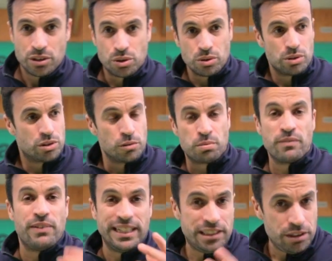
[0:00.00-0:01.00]
to
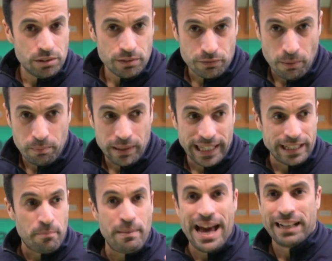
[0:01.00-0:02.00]
prevent you from
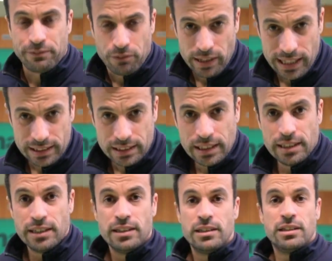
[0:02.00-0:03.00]
playing a bad forehand,
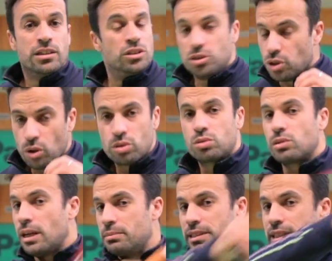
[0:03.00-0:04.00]
don't
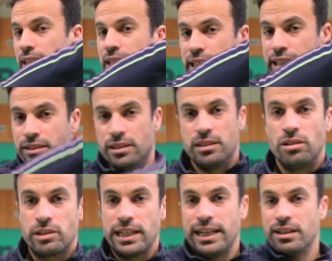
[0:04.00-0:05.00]
grab it here,
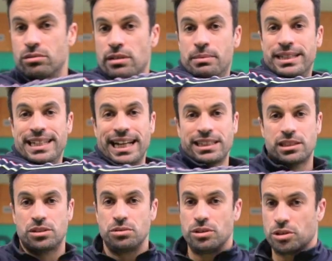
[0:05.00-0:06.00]
okay? Grab it
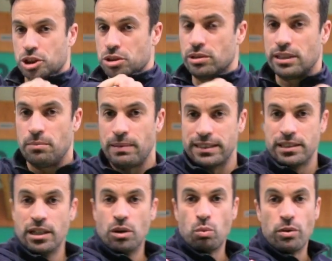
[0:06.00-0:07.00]
next to your shoulder, but
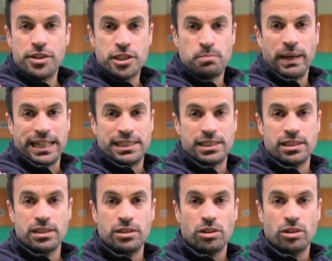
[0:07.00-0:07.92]
with space.